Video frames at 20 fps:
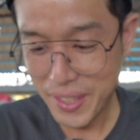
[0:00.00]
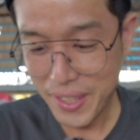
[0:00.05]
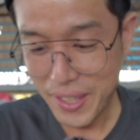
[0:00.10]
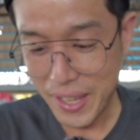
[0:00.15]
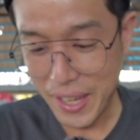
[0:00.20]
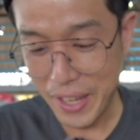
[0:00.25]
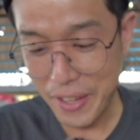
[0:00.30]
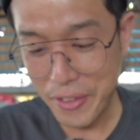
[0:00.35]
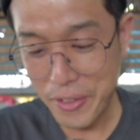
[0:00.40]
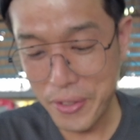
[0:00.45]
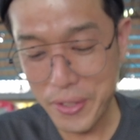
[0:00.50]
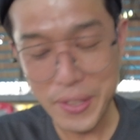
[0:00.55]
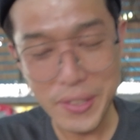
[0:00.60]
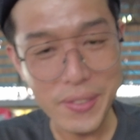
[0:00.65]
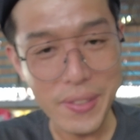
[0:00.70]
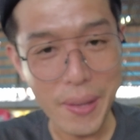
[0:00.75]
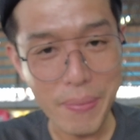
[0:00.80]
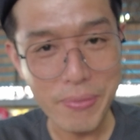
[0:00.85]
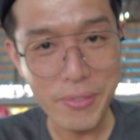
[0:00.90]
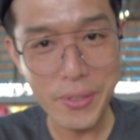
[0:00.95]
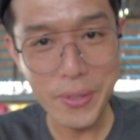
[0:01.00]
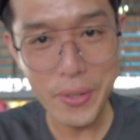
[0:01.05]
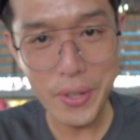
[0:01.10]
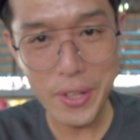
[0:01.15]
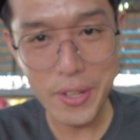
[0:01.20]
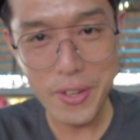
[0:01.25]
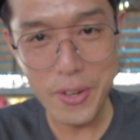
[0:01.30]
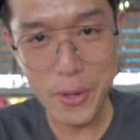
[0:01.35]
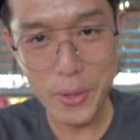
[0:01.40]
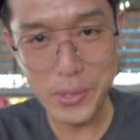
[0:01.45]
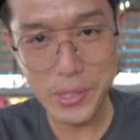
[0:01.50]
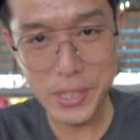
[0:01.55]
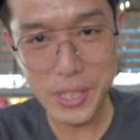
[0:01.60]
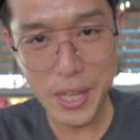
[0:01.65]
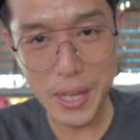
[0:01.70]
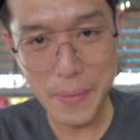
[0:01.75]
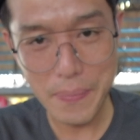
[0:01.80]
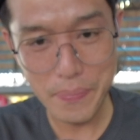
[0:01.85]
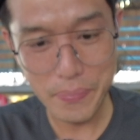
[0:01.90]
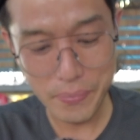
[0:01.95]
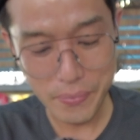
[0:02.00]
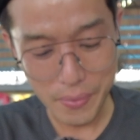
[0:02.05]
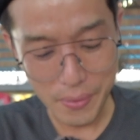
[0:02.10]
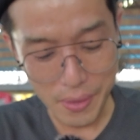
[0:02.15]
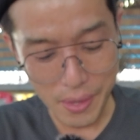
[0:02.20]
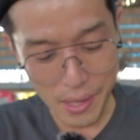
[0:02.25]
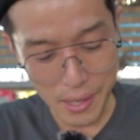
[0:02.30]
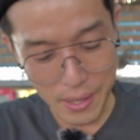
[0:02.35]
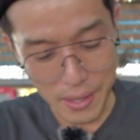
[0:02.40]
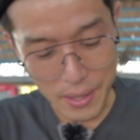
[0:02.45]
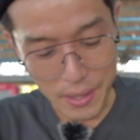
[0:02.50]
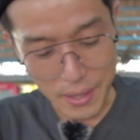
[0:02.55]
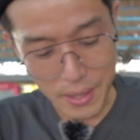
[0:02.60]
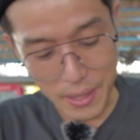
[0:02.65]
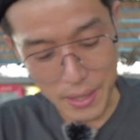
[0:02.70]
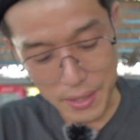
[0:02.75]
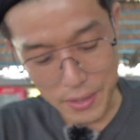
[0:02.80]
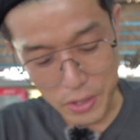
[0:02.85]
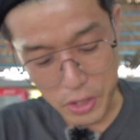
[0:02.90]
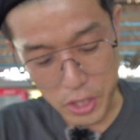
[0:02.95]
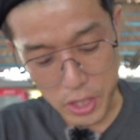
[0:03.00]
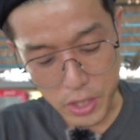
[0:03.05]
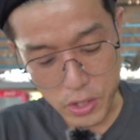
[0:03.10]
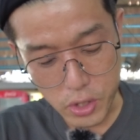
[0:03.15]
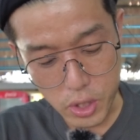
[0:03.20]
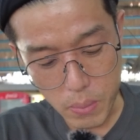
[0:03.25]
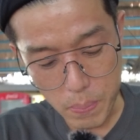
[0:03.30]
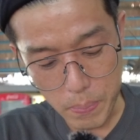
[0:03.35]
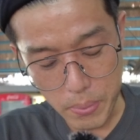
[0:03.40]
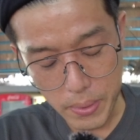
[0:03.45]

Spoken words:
I don't know. It's absolutely not the ketchup.